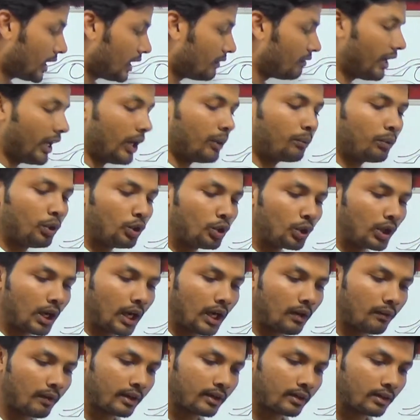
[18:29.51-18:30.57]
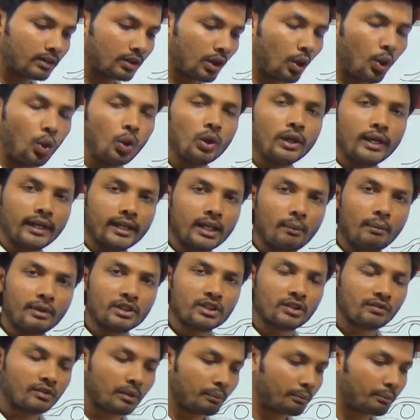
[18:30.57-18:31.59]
they were able to cover the whole database of